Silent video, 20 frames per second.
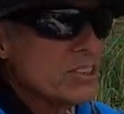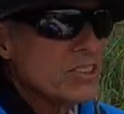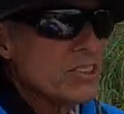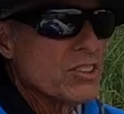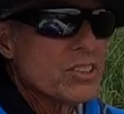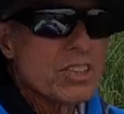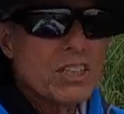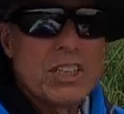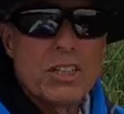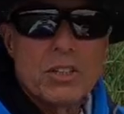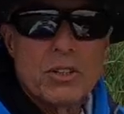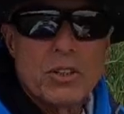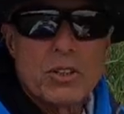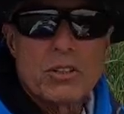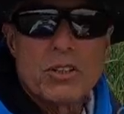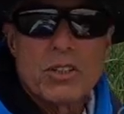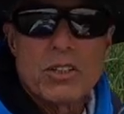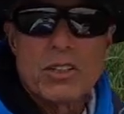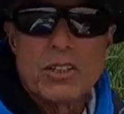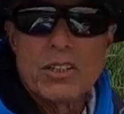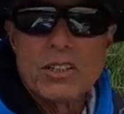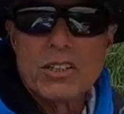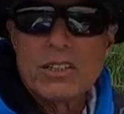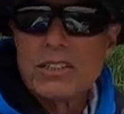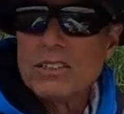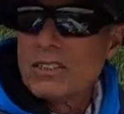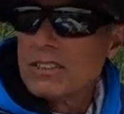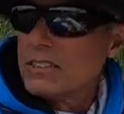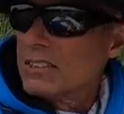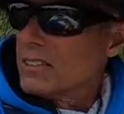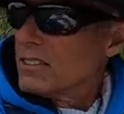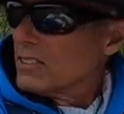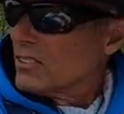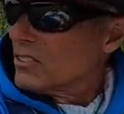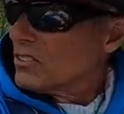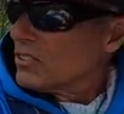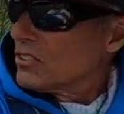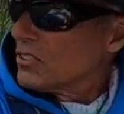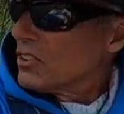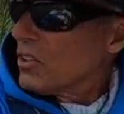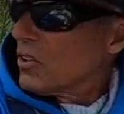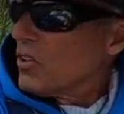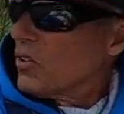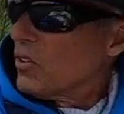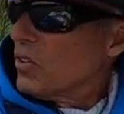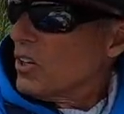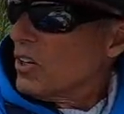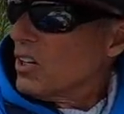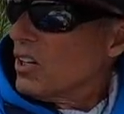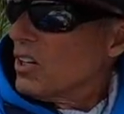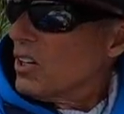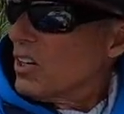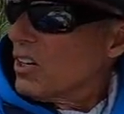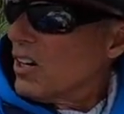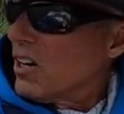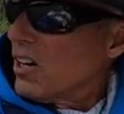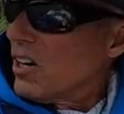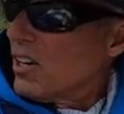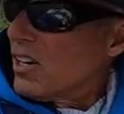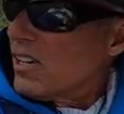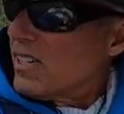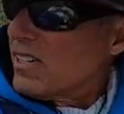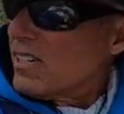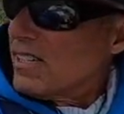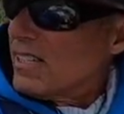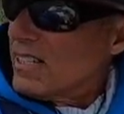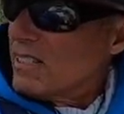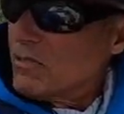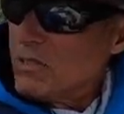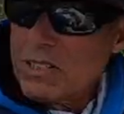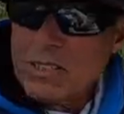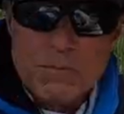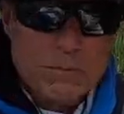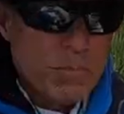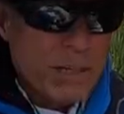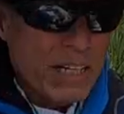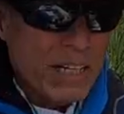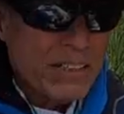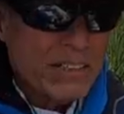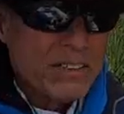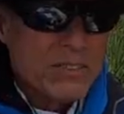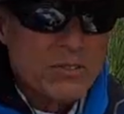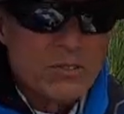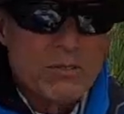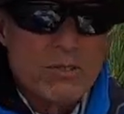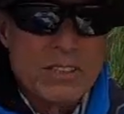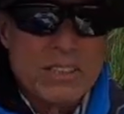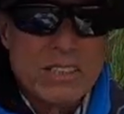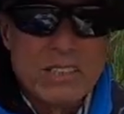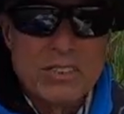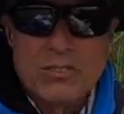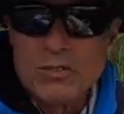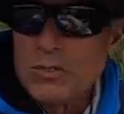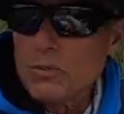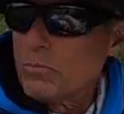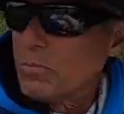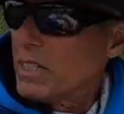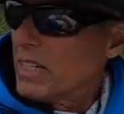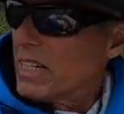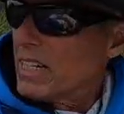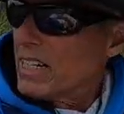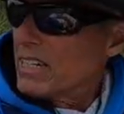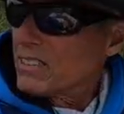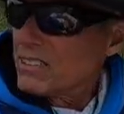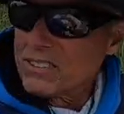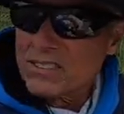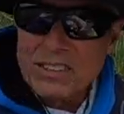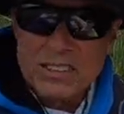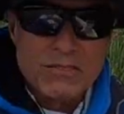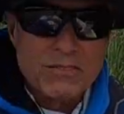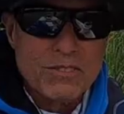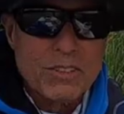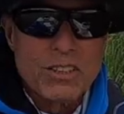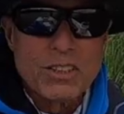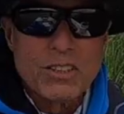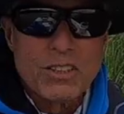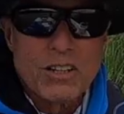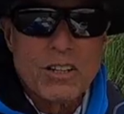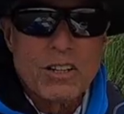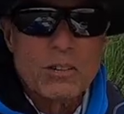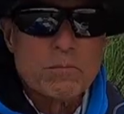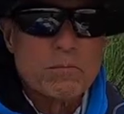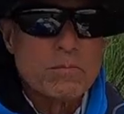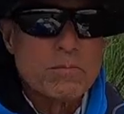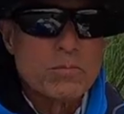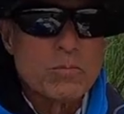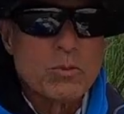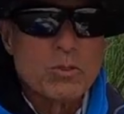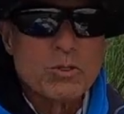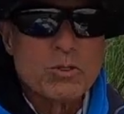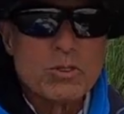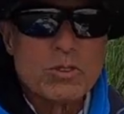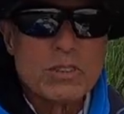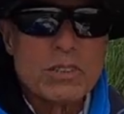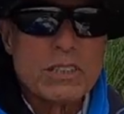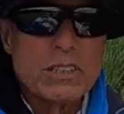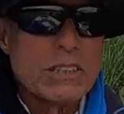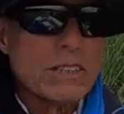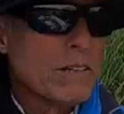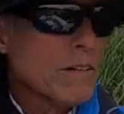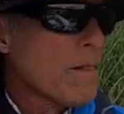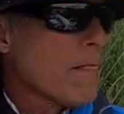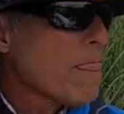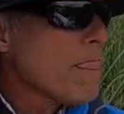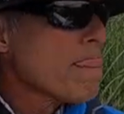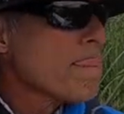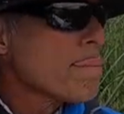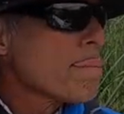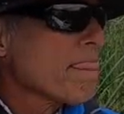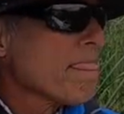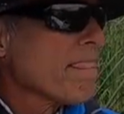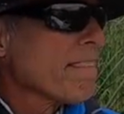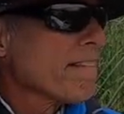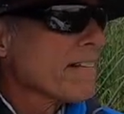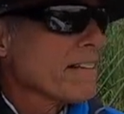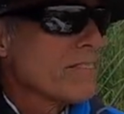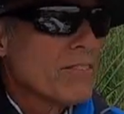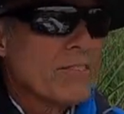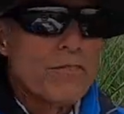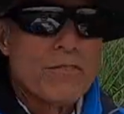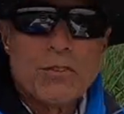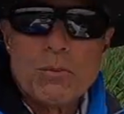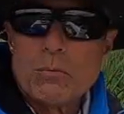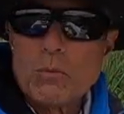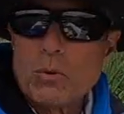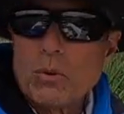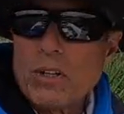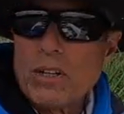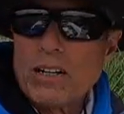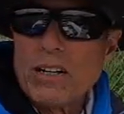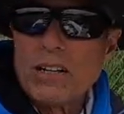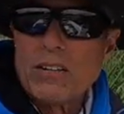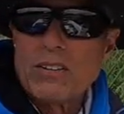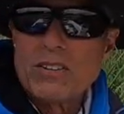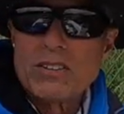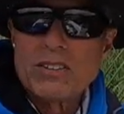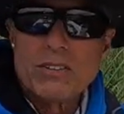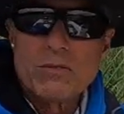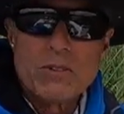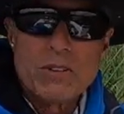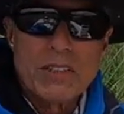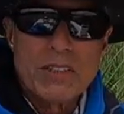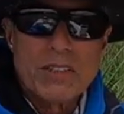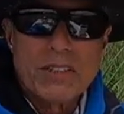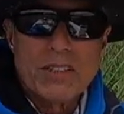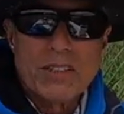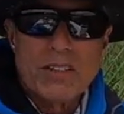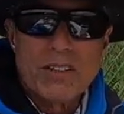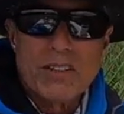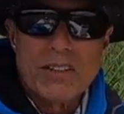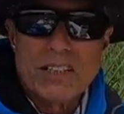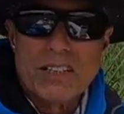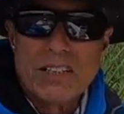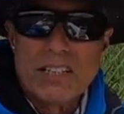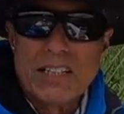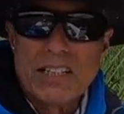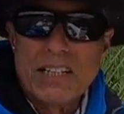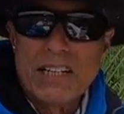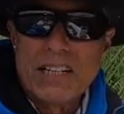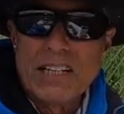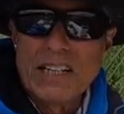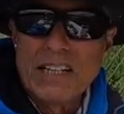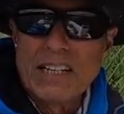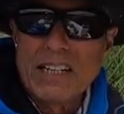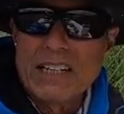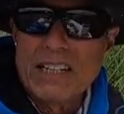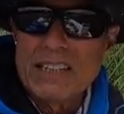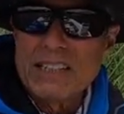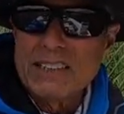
is just killer. So anyway, pounding the reeds for bass, looking for carp. We'll see. Give it a few more hours and we're going to call it a day,